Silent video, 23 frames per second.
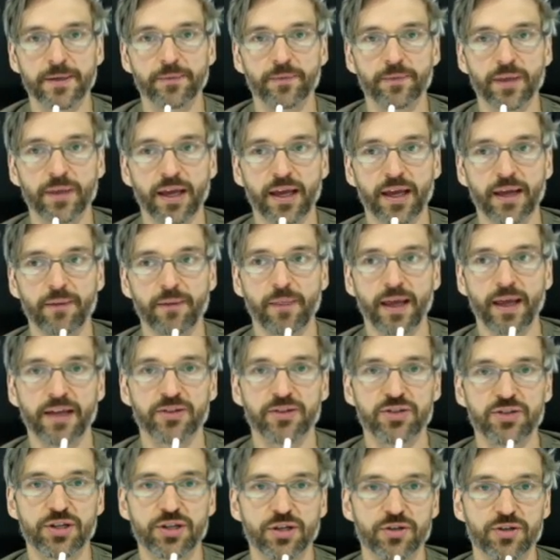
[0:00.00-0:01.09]
Okay, and
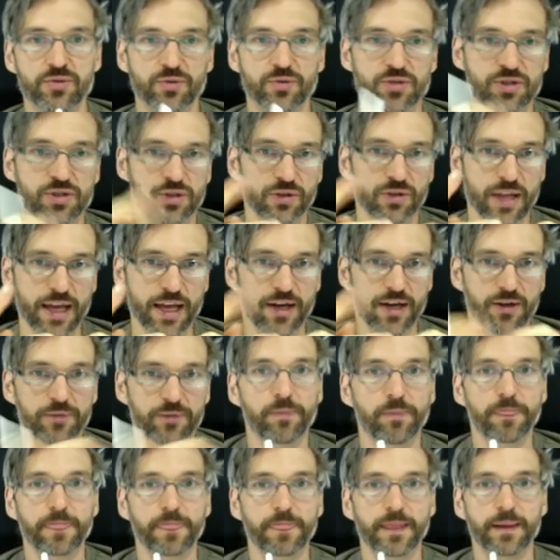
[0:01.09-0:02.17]
cheers. We'll see you later.
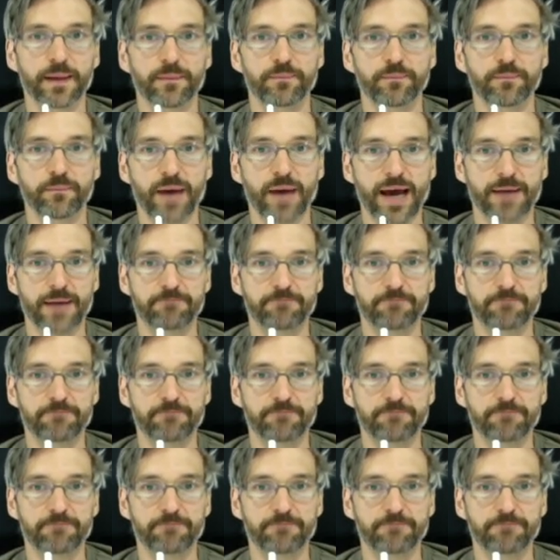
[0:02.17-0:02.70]
Bye.